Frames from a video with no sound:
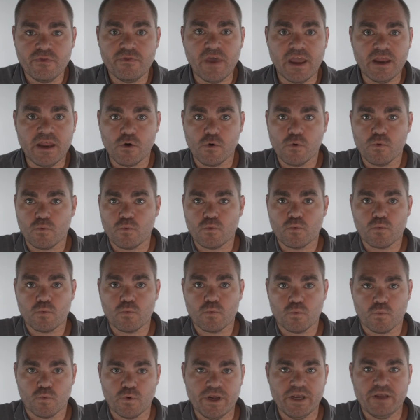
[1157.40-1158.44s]
don't
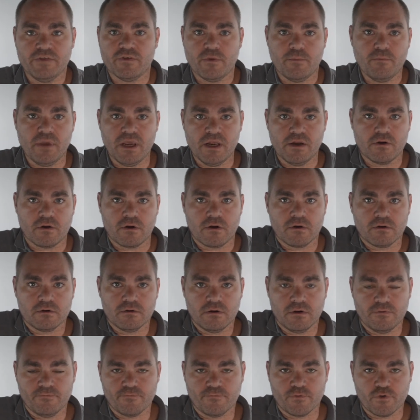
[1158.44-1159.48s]
read the meter
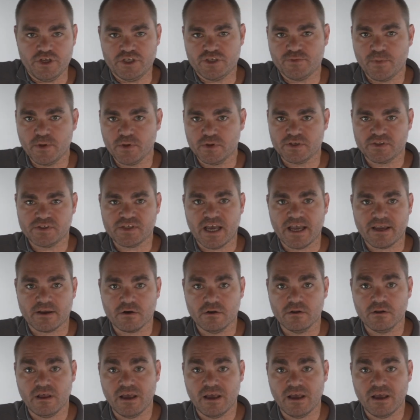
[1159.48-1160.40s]
for each billing cycle,